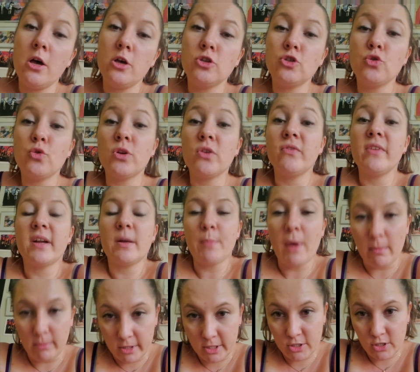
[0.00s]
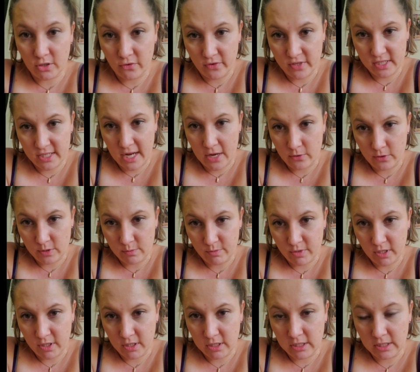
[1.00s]
sort of like a public service
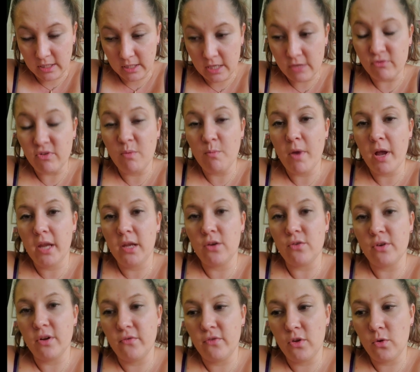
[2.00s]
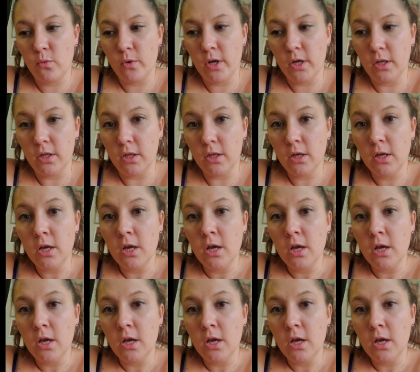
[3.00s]
announcement, a reminder, if you will.